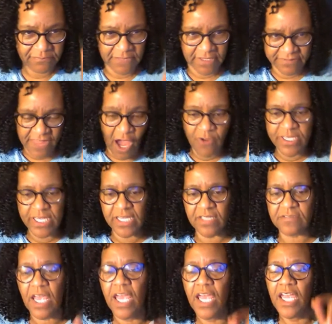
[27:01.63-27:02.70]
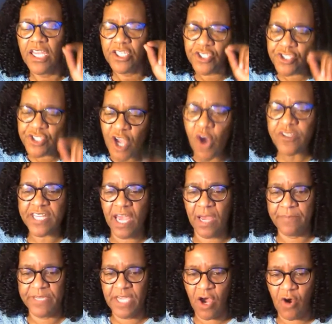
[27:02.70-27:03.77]
The thought is, you shall
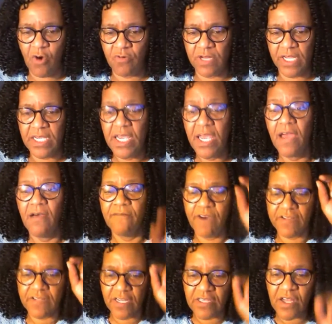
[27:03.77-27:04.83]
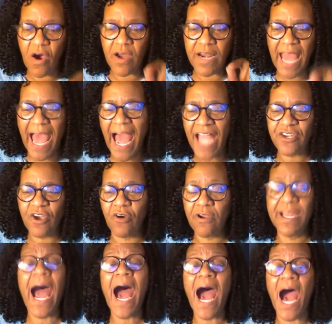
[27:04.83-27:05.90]
be holy, for the Lord I your
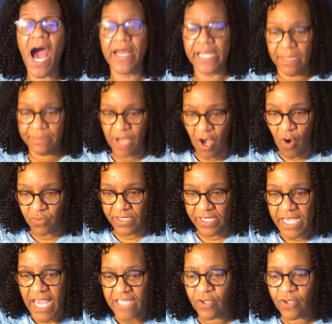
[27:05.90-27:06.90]
God am holy.